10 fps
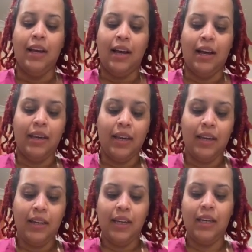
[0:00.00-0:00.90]

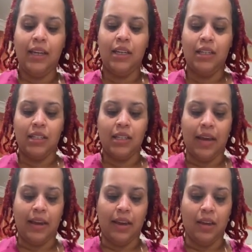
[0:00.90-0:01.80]
again, he is
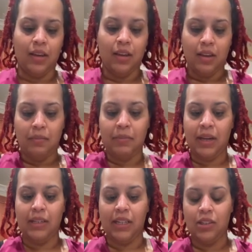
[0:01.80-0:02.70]
a big
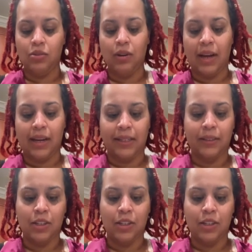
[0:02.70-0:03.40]
diesel guy,